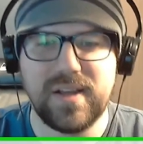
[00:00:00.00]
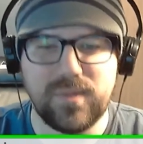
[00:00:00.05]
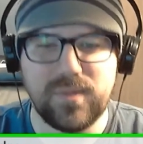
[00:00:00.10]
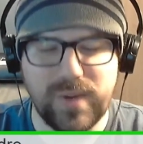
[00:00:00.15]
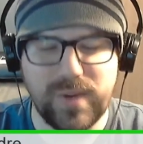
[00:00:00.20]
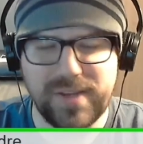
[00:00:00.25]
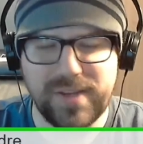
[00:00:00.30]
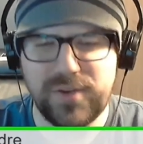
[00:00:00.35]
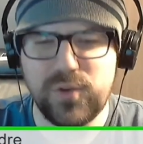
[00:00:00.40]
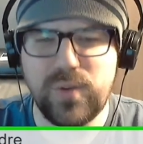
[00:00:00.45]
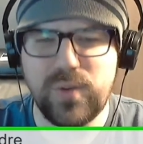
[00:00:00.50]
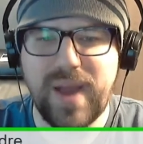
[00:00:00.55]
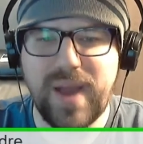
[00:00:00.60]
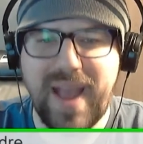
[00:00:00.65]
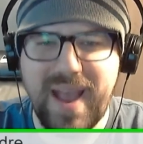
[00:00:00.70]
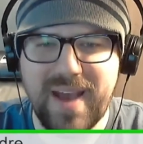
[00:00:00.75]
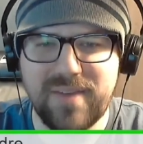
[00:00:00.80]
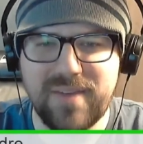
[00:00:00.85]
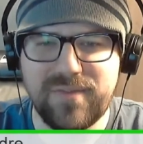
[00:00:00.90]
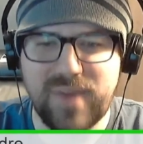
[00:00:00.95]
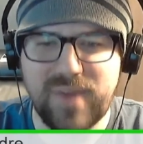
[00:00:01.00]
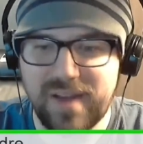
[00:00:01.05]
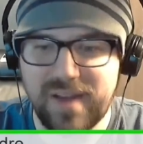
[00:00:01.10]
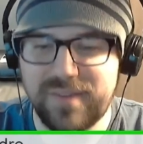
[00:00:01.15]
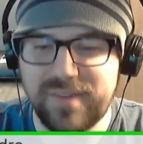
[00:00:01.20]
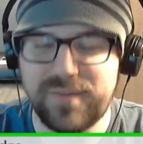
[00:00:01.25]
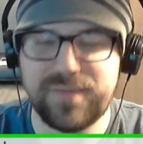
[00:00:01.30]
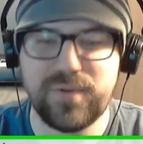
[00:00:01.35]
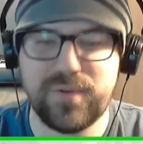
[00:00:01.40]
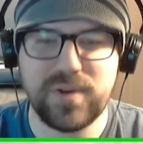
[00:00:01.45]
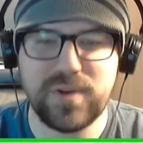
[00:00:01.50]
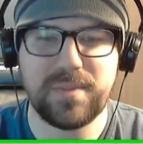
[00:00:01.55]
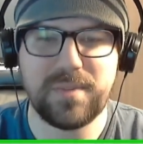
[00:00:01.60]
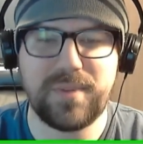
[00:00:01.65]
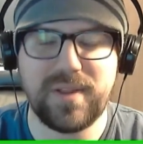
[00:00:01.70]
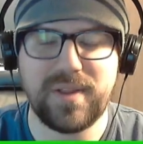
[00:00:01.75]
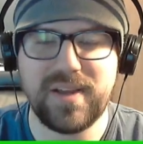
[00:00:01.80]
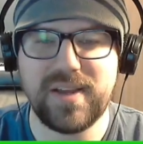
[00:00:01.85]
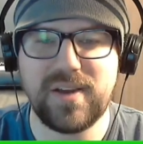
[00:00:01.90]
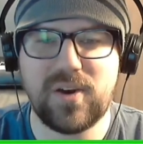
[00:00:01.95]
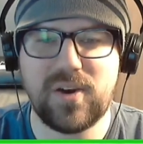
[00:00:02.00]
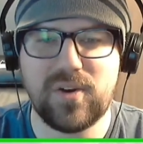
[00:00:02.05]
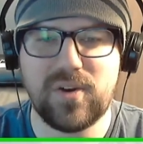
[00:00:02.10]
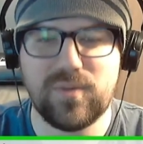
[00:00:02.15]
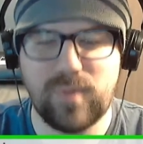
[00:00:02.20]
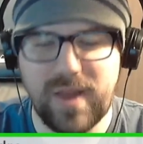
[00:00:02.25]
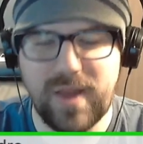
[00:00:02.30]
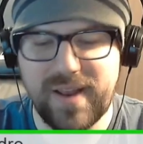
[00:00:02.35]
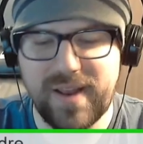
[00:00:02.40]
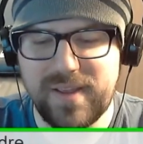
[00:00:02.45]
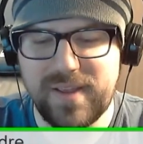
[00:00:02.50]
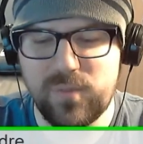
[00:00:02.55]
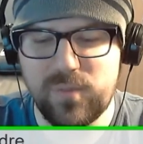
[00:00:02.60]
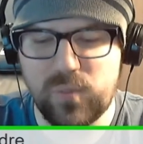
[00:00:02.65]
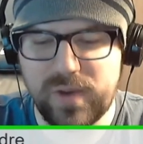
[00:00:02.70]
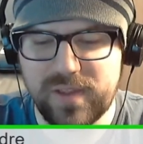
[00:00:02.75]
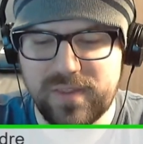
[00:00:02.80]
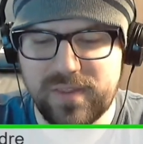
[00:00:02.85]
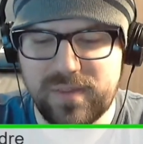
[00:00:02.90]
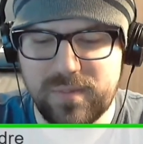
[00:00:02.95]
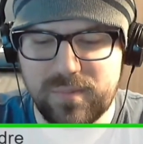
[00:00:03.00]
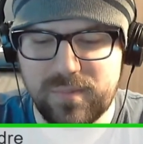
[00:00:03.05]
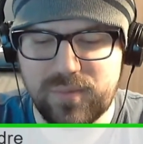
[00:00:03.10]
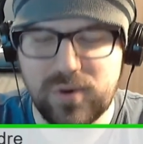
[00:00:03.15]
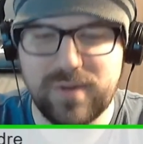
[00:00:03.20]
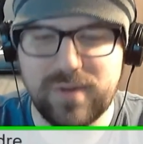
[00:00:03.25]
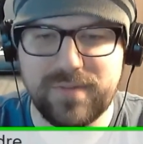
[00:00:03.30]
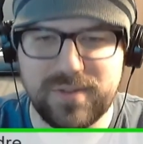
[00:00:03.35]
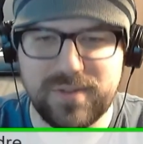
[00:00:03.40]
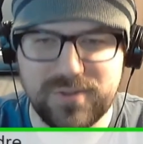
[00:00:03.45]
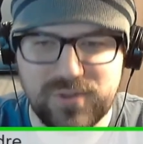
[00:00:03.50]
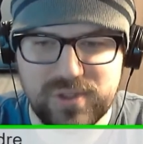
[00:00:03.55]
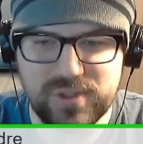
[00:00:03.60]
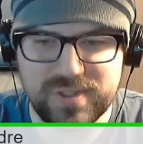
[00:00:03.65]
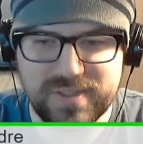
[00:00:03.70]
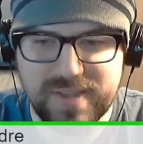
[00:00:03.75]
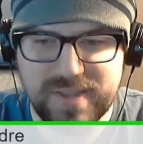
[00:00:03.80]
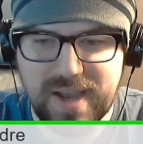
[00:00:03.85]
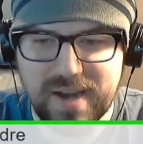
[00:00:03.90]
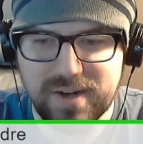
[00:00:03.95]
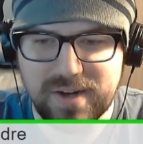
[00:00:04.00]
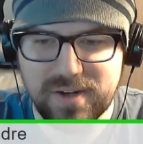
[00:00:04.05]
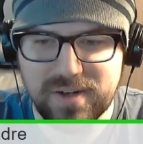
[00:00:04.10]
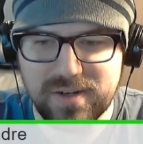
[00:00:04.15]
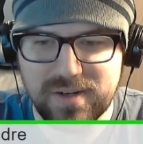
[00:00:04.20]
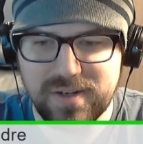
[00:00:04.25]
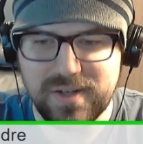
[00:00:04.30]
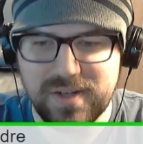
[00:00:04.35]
We do have kind of a free to play already with Pro Evolution Soccer,